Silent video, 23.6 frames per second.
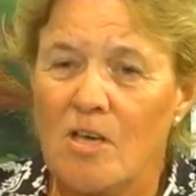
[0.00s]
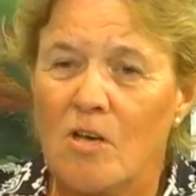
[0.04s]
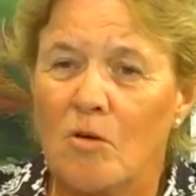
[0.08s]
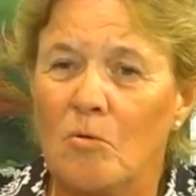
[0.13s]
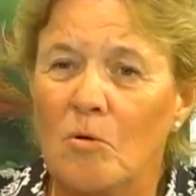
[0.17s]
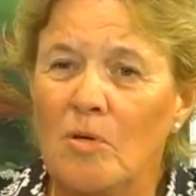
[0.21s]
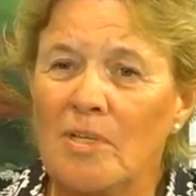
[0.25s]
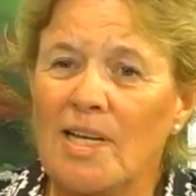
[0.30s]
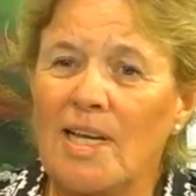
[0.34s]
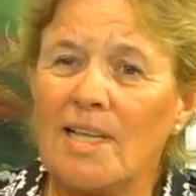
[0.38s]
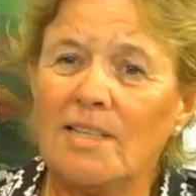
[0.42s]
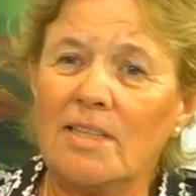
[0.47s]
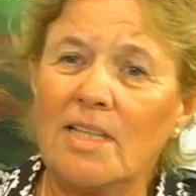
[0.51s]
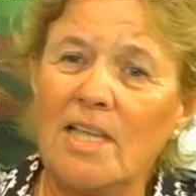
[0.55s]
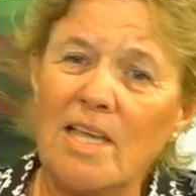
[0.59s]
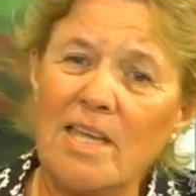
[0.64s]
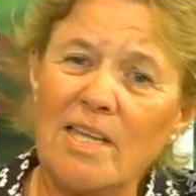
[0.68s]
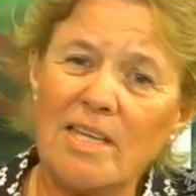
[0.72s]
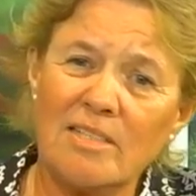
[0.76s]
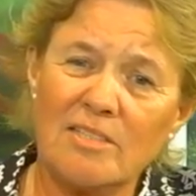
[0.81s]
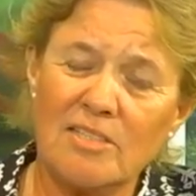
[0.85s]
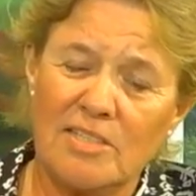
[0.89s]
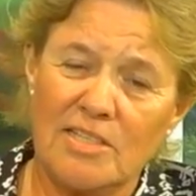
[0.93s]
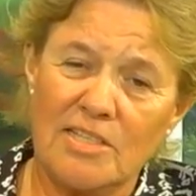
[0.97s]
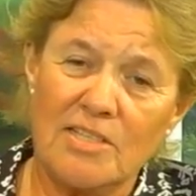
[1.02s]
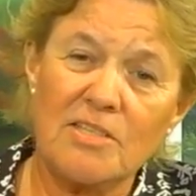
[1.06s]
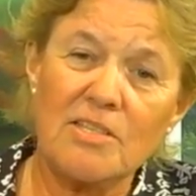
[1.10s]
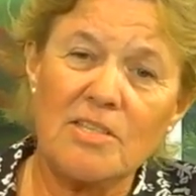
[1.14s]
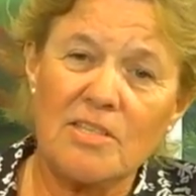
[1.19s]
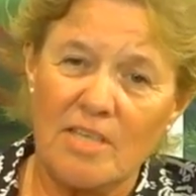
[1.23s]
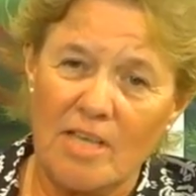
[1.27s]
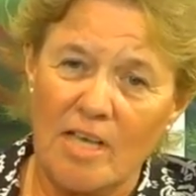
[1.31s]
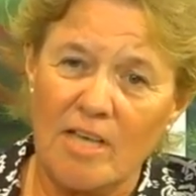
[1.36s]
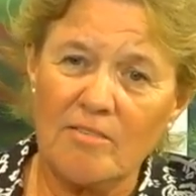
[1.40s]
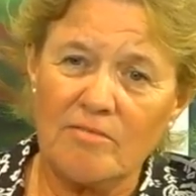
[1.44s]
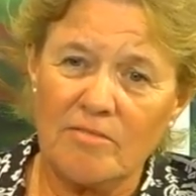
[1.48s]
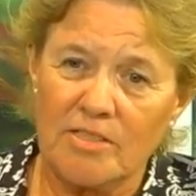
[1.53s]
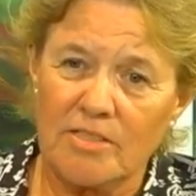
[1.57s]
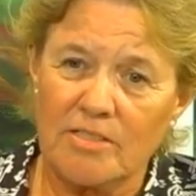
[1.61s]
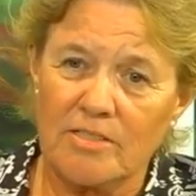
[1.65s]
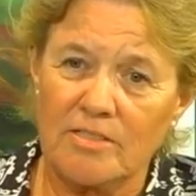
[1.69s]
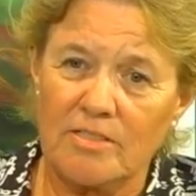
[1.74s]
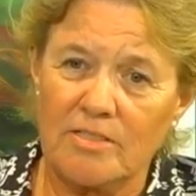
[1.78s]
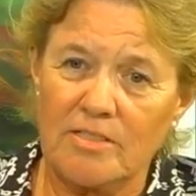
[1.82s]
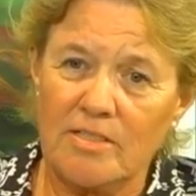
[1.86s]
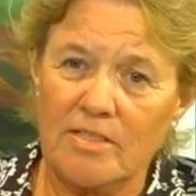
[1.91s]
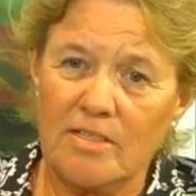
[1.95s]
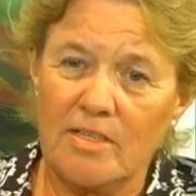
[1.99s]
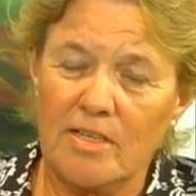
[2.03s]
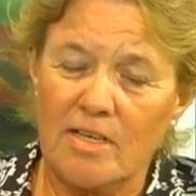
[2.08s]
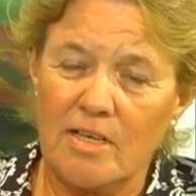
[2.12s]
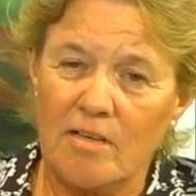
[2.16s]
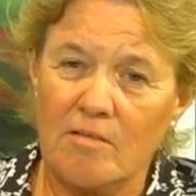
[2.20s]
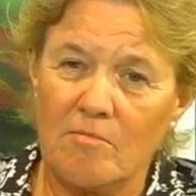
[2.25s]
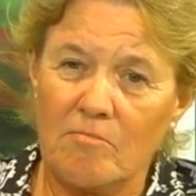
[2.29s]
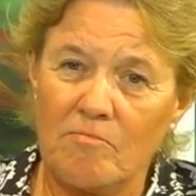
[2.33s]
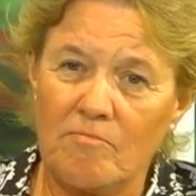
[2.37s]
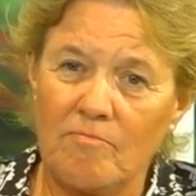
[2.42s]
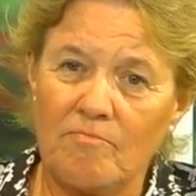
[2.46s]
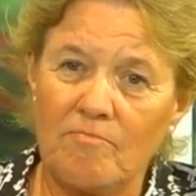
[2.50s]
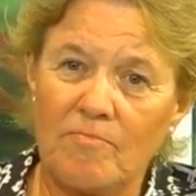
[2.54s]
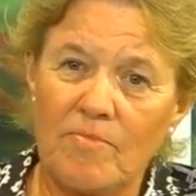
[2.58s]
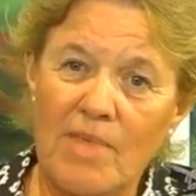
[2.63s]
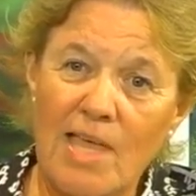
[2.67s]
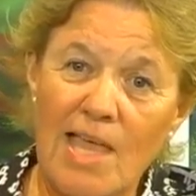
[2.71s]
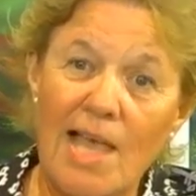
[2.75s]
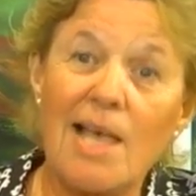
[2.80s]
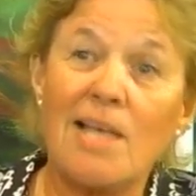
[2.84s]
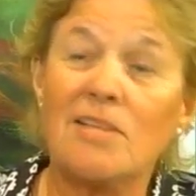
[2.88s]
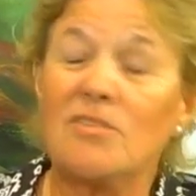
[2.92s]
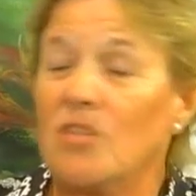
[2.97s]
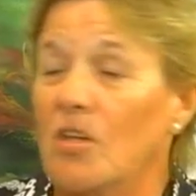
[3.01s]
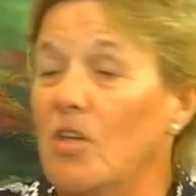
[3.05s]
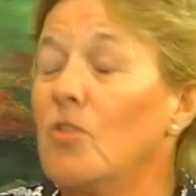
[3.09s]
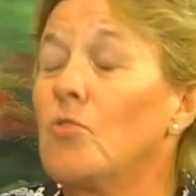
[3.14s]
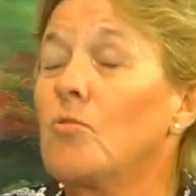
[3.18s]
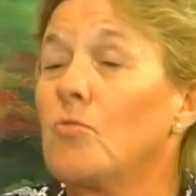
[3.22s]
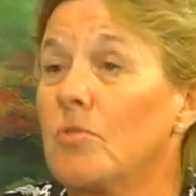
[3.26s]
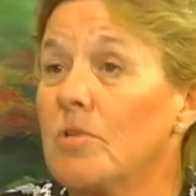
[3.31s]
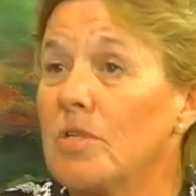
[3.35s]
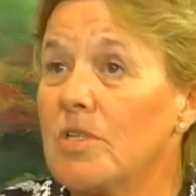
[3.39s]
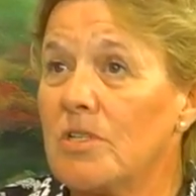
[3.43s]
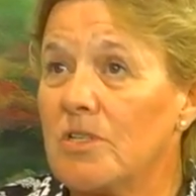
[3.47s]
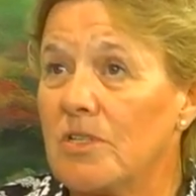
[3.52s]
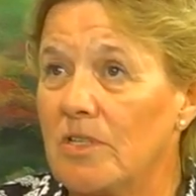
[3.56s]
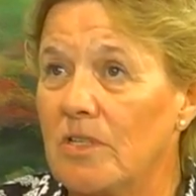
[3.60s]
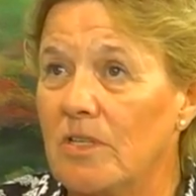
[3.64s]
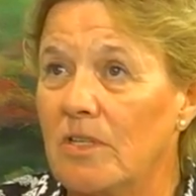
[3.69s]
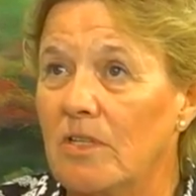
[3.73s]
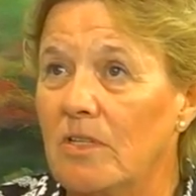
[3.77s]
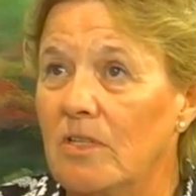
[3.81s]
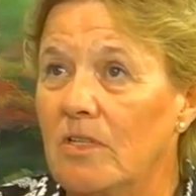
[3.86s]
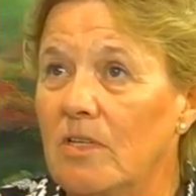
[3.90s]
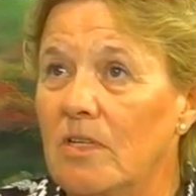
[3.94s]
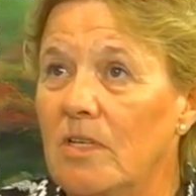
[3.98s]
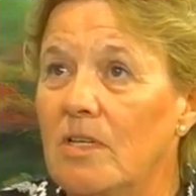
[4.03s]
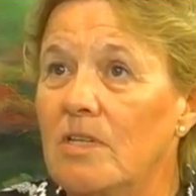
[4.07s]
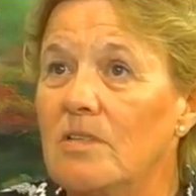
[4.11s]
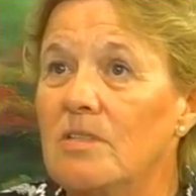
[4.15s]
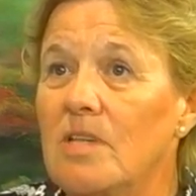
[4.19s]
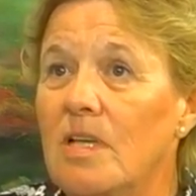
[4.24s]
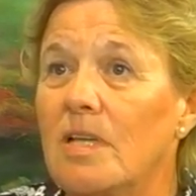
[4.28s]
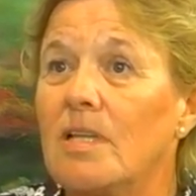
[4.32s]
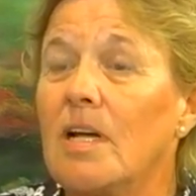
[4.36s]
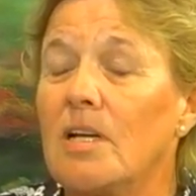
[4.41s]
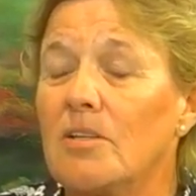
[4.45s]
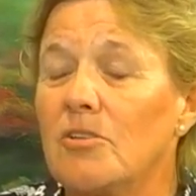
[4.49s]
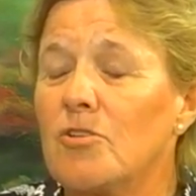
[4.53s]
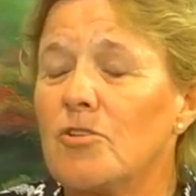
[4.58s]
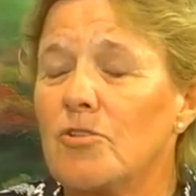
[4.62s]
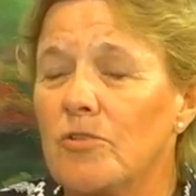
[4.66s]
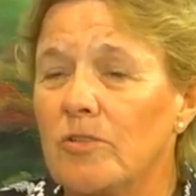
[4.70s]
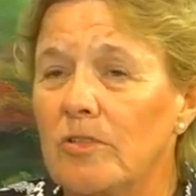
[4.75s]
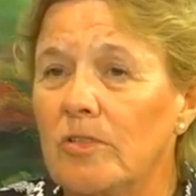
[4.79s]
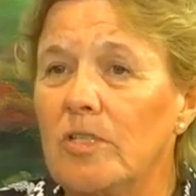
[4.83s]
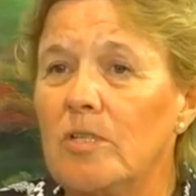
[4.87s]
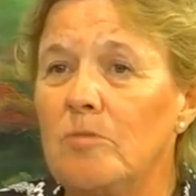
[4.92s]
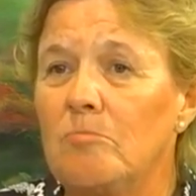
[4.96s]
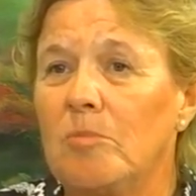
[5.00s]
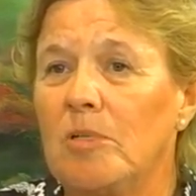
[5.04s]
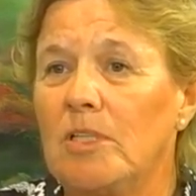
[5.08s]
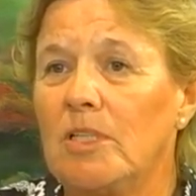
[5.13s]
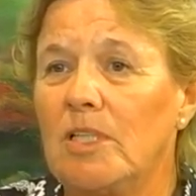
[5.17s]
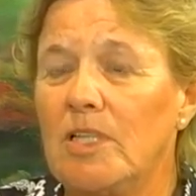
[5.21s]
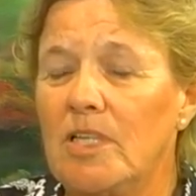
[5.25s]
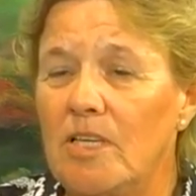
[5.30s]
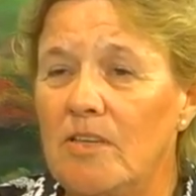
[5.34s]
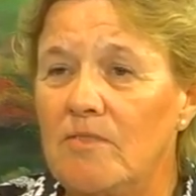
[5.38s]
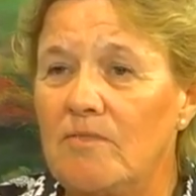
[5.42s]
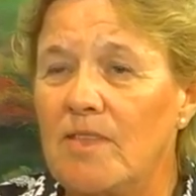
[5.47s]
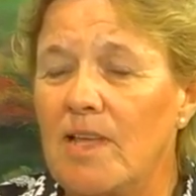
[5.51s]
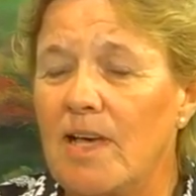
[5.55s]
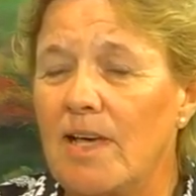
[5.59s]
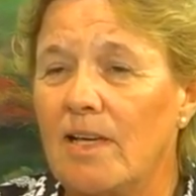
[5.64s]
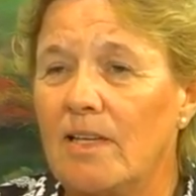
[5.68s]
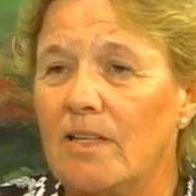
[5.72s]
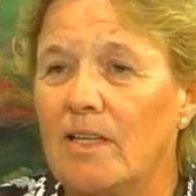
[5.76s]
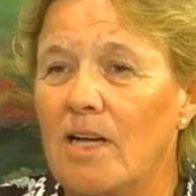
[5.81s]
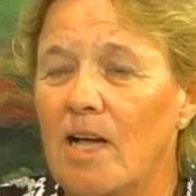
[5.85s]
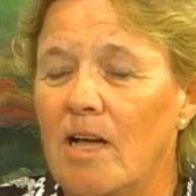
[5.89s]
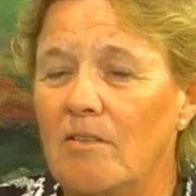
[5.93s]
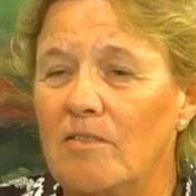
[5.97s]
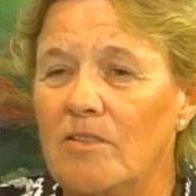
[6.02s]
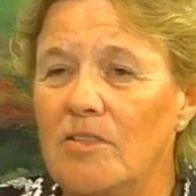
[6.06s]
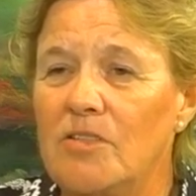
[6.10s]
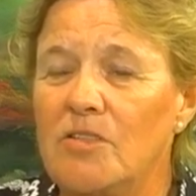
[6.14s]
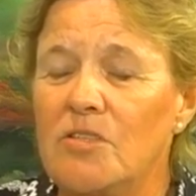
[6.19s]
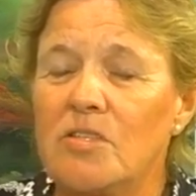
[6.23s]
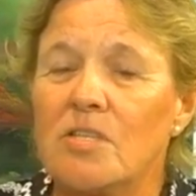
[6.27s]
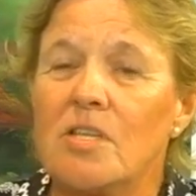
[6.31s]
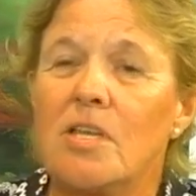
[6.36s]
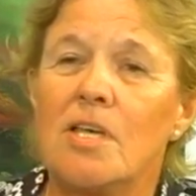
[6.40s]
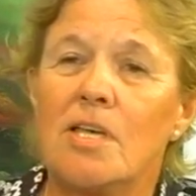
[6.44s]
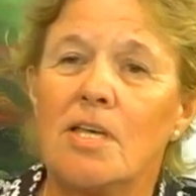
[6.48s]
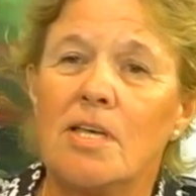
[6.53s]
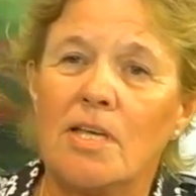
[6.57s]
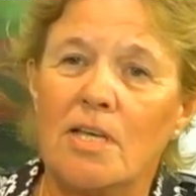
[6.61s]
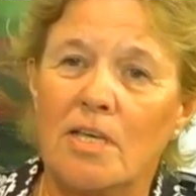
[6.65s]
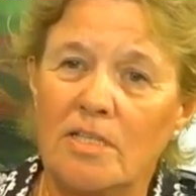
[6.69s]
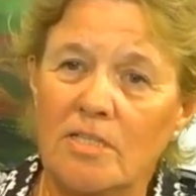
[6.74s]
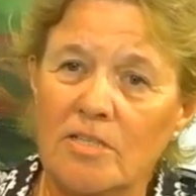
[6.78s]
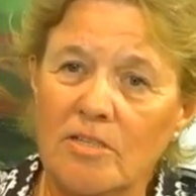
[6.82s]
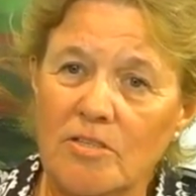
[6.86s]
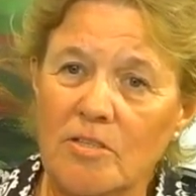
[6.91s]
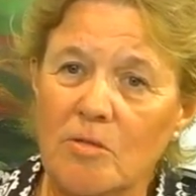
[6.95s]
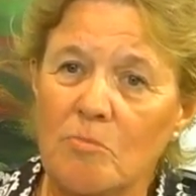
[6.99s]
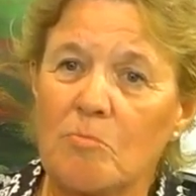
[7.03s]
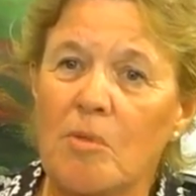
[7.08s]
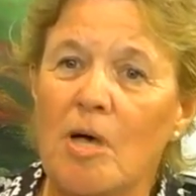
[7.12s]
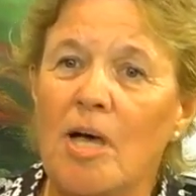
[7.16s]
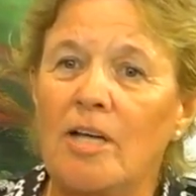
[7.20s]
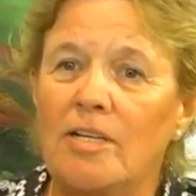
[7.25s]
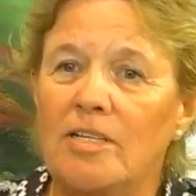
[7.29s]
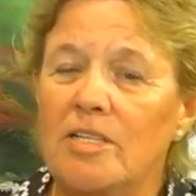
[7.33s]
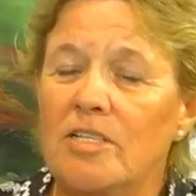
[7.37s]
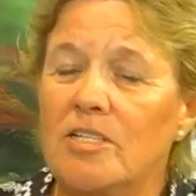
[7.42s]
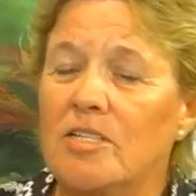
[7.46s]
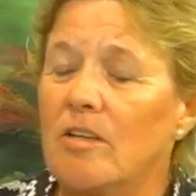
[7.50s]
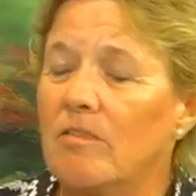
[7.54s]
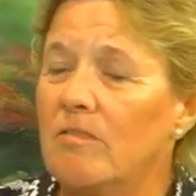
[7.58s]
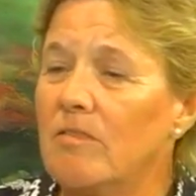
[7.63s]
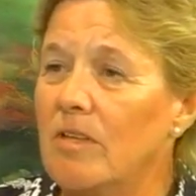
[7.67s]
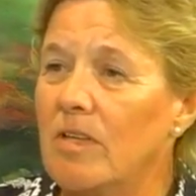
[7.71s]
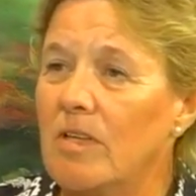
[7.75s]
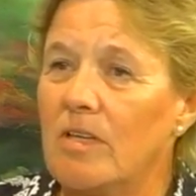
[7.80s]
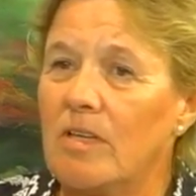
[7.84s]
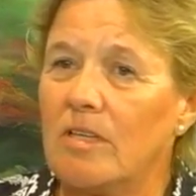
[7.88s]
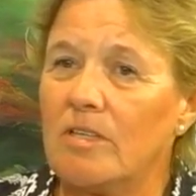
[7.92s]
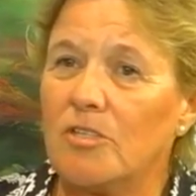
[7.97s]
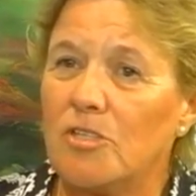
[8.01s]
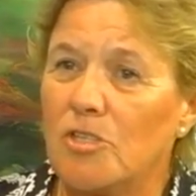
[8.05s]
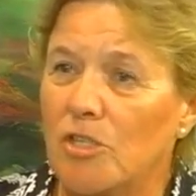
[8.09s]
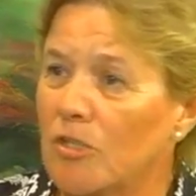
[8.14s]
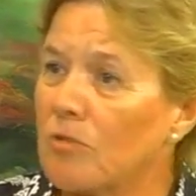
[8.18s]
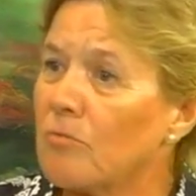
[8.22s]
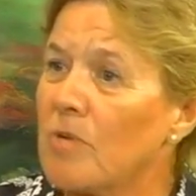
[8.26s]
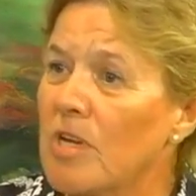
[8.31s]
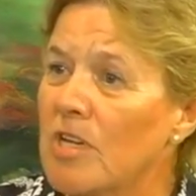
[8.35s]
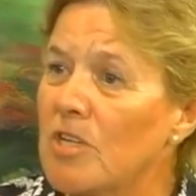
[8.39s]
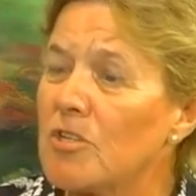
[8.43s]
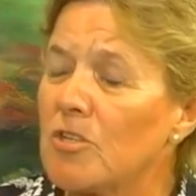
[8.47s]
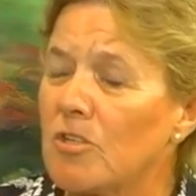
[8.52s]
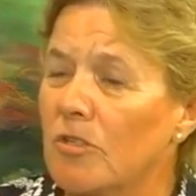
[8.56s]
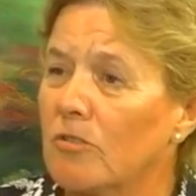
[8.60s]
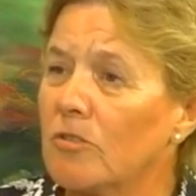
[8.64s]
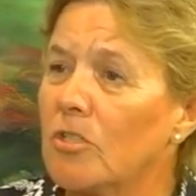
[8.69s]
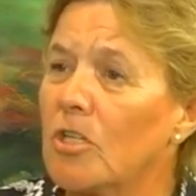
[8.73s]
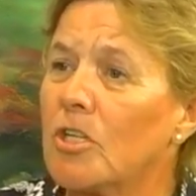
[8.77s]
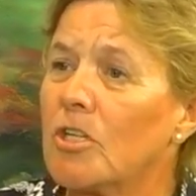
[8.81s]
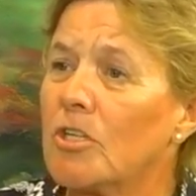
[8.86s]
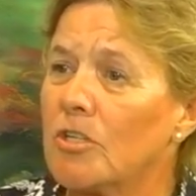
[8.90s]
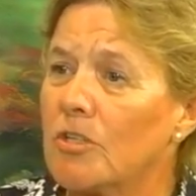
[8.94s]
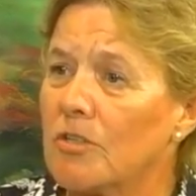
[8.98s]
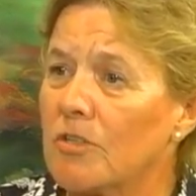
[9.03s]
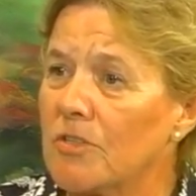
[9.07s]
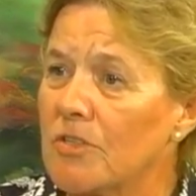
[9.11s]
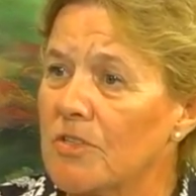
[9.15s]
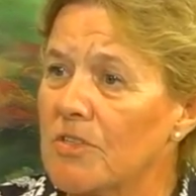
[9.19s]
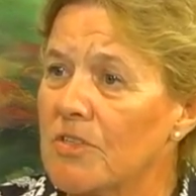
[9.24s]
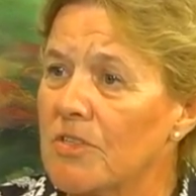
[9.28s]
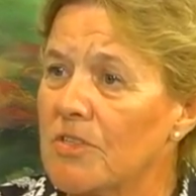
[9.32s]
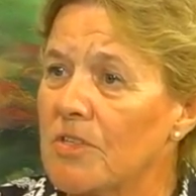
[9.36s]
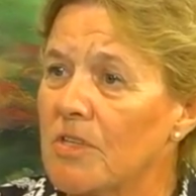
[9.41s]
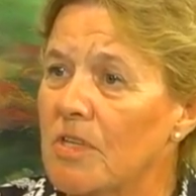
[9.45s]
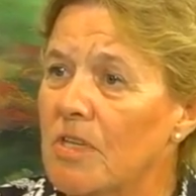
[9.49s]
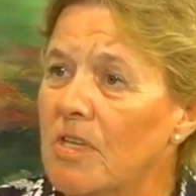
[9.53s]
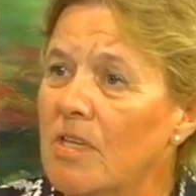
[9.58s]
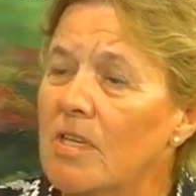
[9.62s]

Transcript: What I later discovered um, as a Christian is that I truly believed that I was under the bondage of a generational curse.